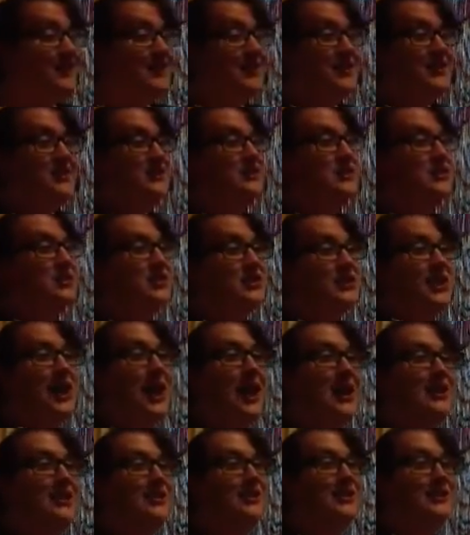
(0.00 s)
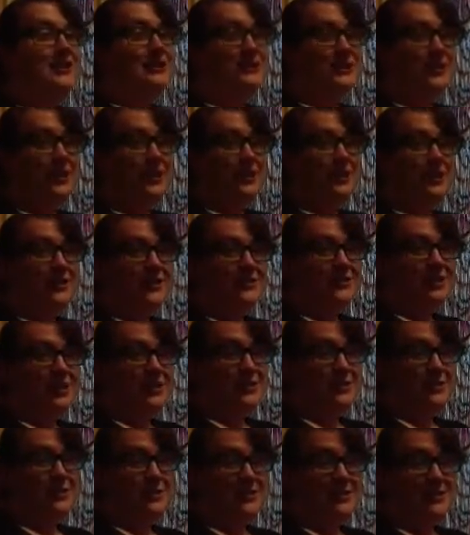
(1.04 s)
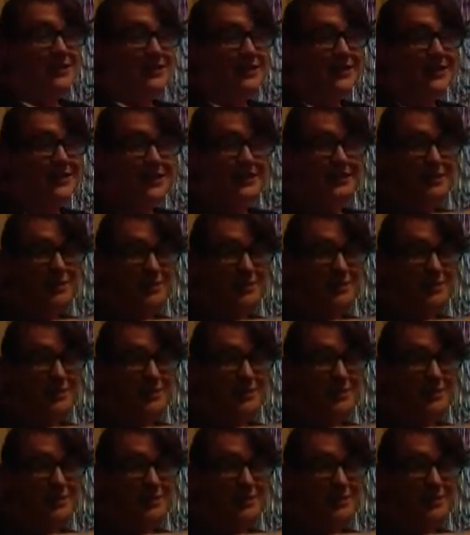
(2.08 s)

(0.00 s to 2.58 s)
these are your Ireland clothes, like, we're just gonna leave